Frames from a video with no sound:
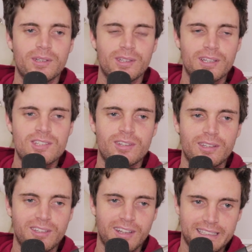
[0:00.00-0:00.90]
You literally
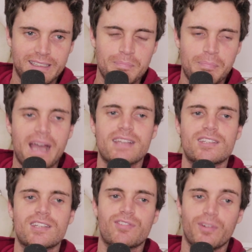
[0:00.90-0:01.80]
look like the
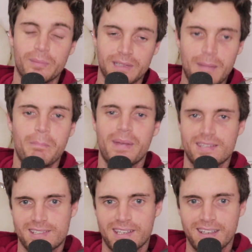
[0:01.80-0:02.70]
bassist from Limp
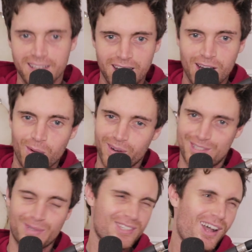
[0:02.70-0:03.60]
Bizkit,
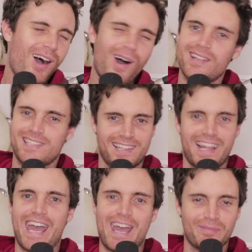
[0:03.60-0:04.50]
which was a hot
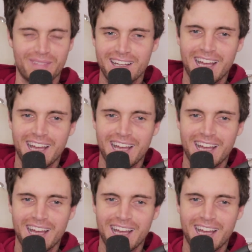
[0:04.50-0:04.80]
slam.